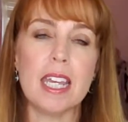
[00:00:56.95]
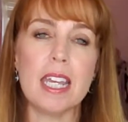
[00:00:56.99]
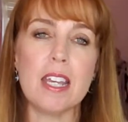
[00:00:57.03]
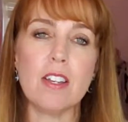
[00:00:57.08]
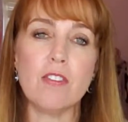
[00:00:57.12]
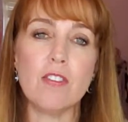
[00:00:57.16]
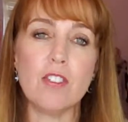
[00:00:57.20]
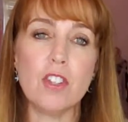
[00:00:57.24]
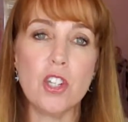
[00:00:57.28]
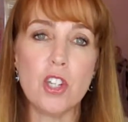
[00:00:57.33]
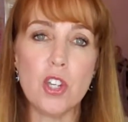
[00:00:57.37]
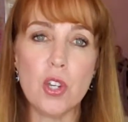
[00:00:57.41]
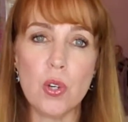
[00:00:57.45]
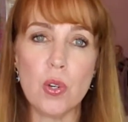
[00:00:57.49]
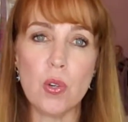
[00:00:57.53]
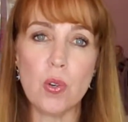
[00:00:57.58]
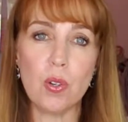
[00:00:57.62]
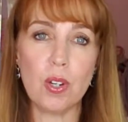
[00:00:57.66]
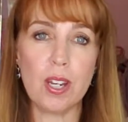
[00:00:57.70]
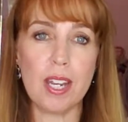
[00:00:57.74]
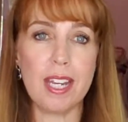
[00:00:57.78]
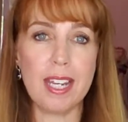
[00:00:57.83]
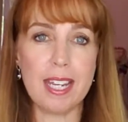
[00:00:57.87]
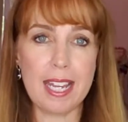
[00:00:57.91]
if
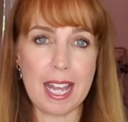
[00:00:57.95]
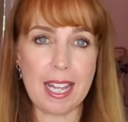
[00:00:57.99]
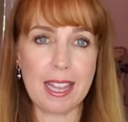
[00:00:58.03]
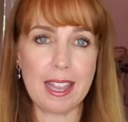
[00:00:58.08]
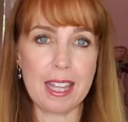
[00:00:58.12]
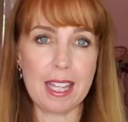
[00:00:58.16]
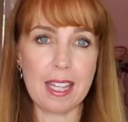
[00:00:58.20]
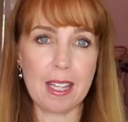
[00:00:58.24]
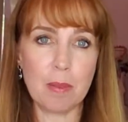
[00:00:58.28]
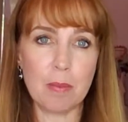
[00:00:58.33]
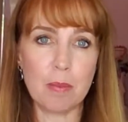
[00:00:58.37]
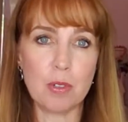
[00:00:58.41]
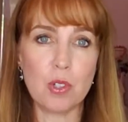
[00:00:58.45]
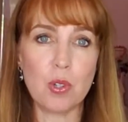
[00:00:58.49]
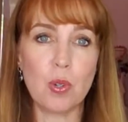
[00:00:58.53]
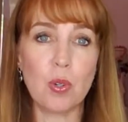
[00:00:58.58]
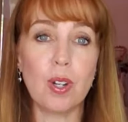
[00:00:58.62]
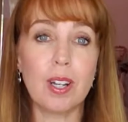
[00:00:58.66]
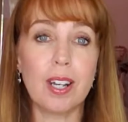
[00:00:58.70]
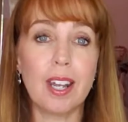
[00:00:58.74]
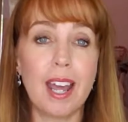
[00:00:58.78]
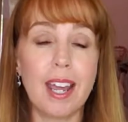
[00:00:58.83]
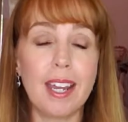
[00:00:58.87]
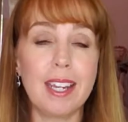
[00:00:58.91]
you can get them
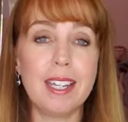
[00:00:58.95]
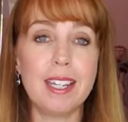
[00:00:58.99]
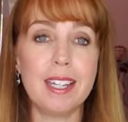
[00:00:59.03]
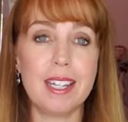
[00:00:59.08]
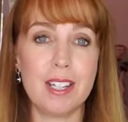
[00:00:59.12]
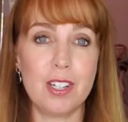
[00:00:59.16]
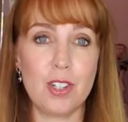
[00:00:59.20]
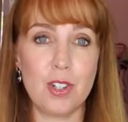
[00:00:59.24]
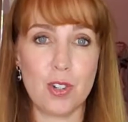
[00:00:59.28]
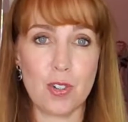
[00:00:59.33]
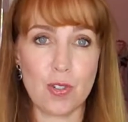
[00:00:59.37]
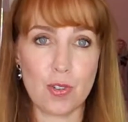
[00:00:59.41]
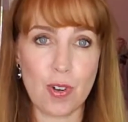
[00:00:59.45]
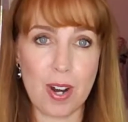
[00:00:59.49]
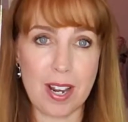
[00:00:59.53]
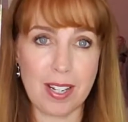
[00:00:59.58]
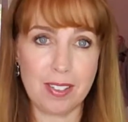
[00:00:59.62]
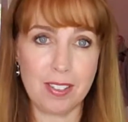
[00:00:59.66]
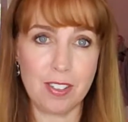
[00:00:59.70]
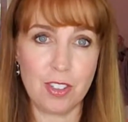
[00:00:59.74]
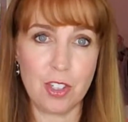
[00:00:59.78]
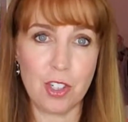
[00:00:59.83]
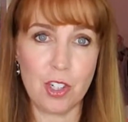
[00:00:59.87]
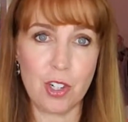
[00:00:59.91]
to like and to
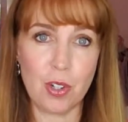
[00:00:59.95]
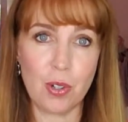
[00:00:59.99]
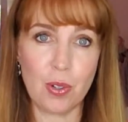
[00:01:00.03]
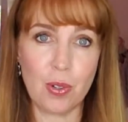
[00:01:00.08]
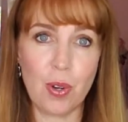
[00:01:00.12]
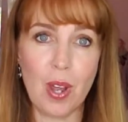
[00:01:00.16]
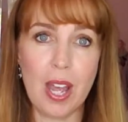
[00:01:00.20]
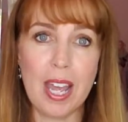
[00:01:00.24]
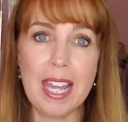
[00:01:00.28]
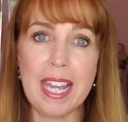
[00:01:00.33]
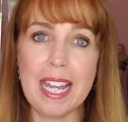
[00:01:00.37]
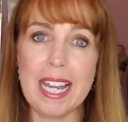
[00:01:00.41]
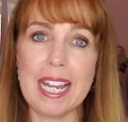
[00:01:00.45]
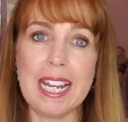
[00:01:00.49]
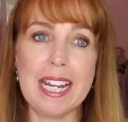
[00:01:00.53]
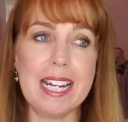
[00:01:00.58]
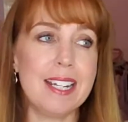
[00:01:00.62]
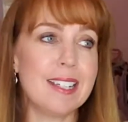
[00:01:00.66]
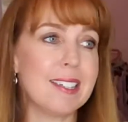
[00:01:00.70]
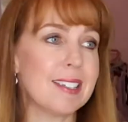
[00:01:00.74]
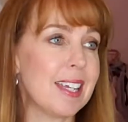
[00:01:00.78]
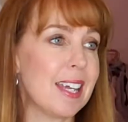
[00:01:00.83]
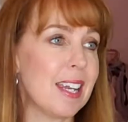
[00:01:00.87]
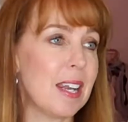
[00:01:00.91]
trust you,
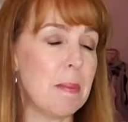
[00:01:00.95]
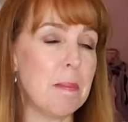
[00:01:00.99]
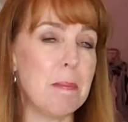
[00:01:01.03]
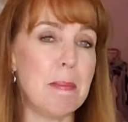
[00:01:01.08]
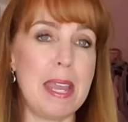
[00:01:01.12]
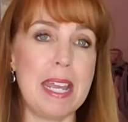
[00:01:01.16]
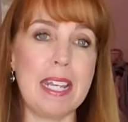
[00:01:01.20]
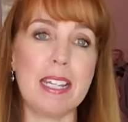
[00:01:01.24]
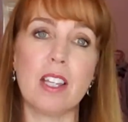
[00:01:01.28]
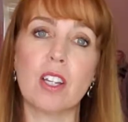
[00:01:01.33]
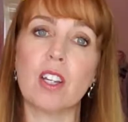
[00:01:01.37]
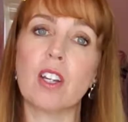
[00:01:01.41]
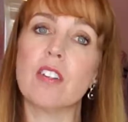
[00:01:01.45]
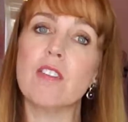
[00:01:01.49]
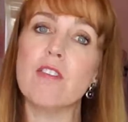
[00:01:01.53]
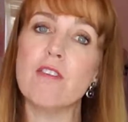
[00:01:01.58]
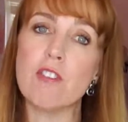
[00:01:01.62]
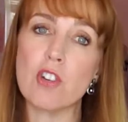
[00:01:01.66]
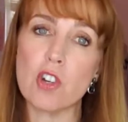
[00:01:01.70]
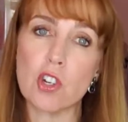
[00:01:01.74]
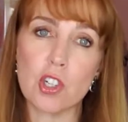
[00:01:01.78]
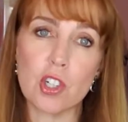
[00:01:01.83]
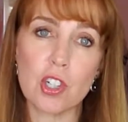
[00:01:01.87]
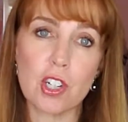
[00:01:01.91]
it is going to make the
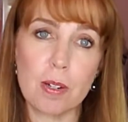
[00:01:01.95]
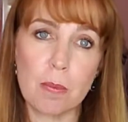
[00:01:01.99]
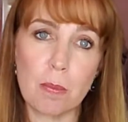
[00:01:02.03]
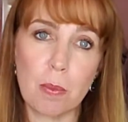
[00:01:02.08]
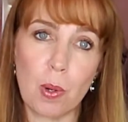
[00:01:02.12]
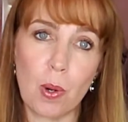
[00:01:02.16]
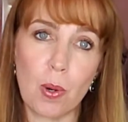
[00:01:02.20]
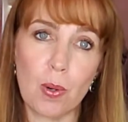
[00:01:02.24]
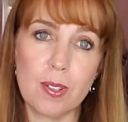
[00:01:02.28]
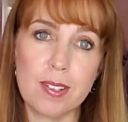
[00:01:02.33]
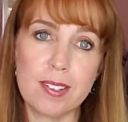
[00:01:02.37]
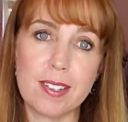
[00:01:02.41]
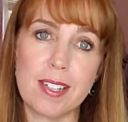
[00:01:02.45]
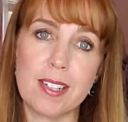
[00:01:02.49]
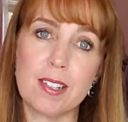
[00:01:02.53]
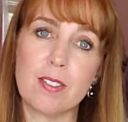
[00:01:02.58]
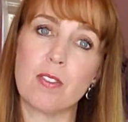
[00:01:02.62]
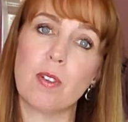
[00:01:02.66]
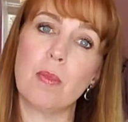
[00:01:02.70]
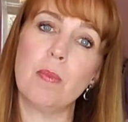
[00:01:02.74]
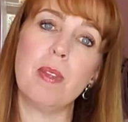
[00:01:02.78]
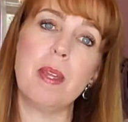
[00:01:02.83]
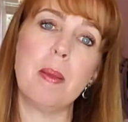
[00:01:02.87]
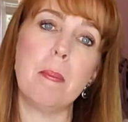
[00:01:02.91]
conversion
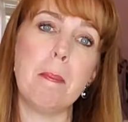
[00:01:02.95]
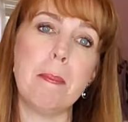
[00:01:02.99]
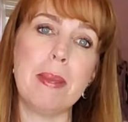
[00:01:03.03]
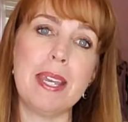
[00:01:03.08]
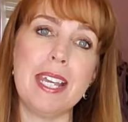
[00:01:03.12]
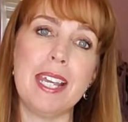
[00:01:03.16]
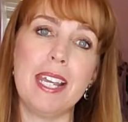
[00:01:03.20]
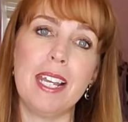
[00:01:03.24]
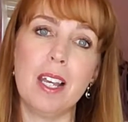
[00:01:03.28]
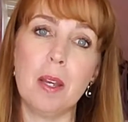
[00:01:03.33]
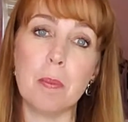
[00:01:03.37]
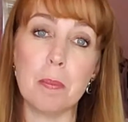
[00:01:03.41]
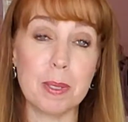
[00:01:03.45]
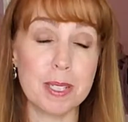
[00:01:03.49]
process from them being a